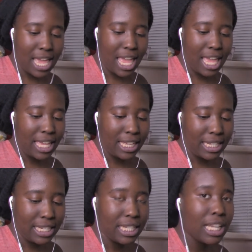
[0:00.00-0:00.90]
and
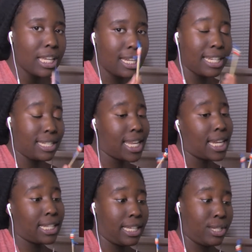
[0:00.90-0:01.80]
it is
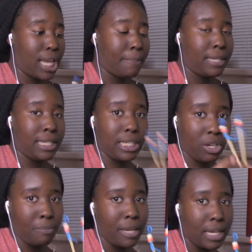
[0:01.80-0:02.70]
technically a Japanese ear
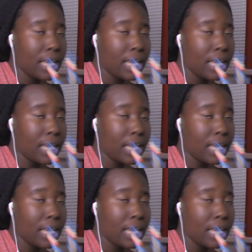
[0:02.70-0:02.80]
pick.